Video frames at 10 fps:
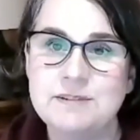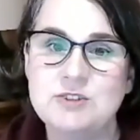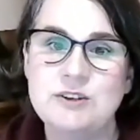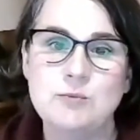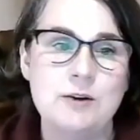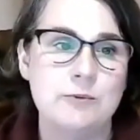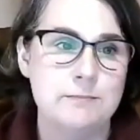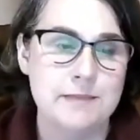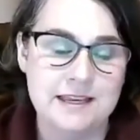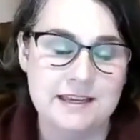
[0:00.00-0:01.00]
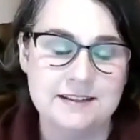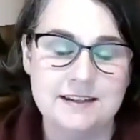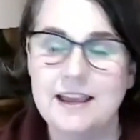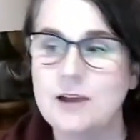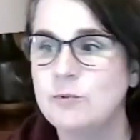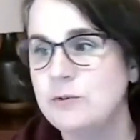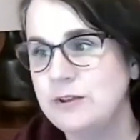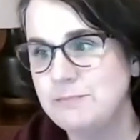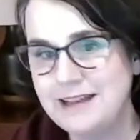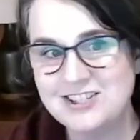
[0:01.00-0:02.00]
between what we mean and what
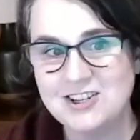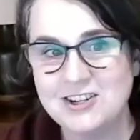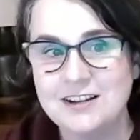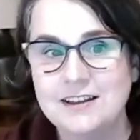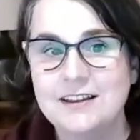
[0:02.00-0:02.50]
we measure